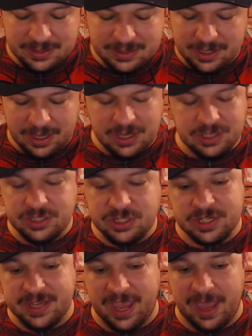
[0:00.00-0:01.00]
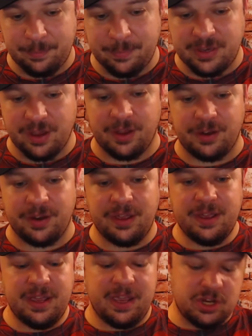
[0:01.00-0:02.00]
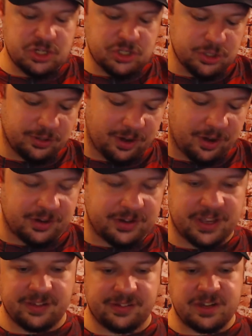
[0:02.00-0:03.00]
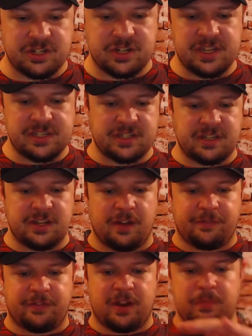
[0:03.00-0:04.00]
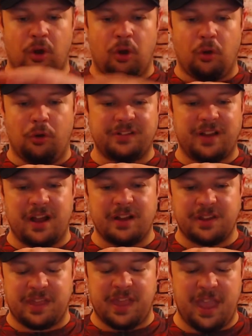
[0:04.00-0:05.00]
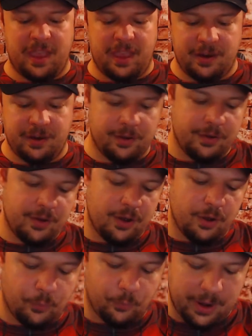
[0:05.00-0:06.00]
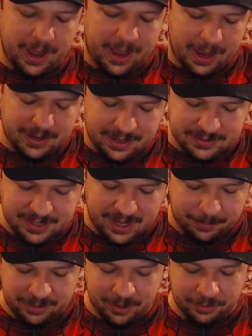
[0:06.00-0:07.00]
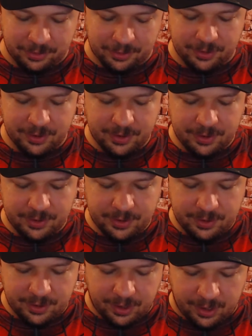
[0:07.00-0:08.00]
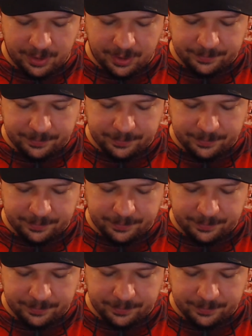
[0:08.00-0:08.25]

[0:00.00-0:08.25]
It just can't be done. His shoulder articulation isn't enough for him to hold down to the cane, one hand on top of the other. Uh,